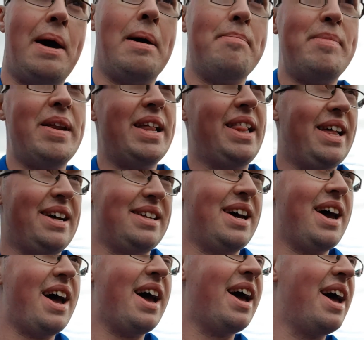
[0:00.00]
and Minilad.
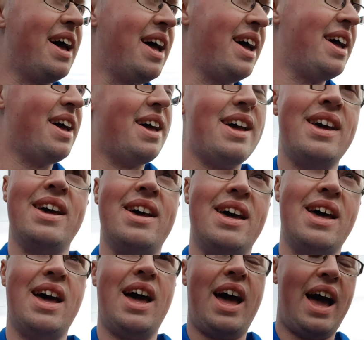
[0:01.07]

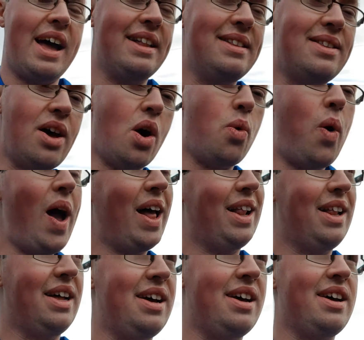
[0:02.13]
And
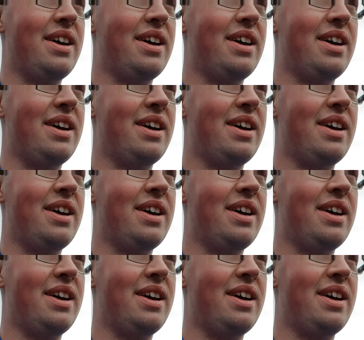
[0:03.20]
well,